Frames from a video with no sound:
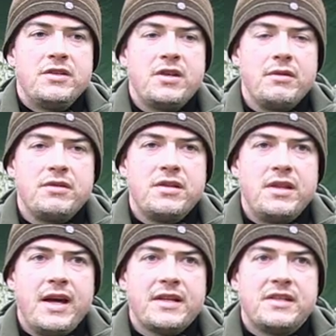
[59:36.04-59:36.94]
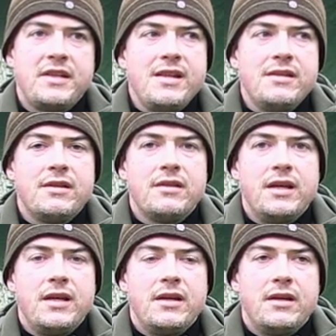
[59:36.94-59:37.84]
So to the extent that
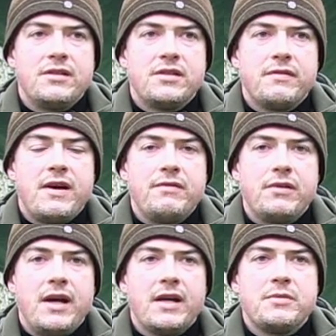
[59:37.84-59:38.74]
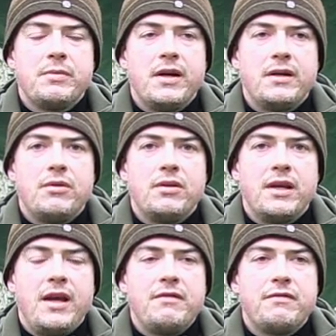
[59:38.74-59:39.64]
the survival expert or
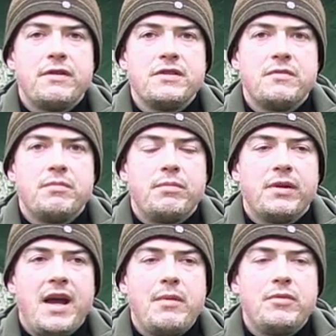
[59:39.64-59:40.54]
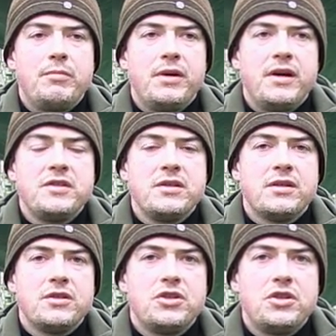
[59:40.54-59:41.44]
the in front of camera person
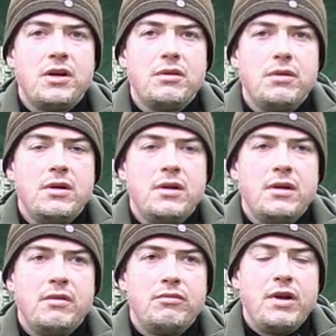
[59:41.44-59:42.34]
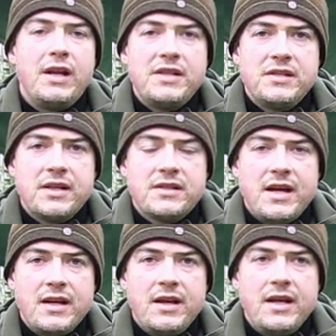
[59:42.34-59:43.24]
can show realistic
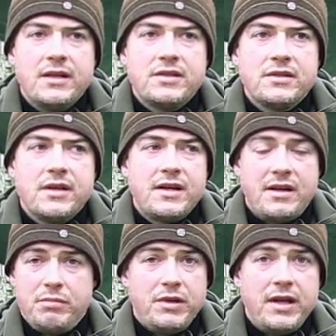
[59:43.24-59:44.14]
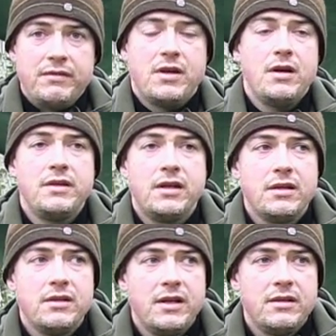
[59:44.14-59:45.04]
techniques, and I believe Cody
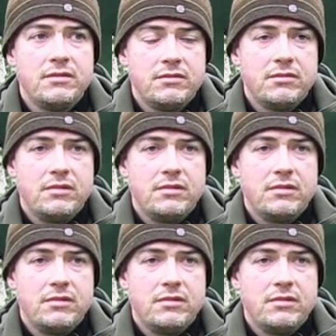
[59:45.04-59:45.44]
Lundin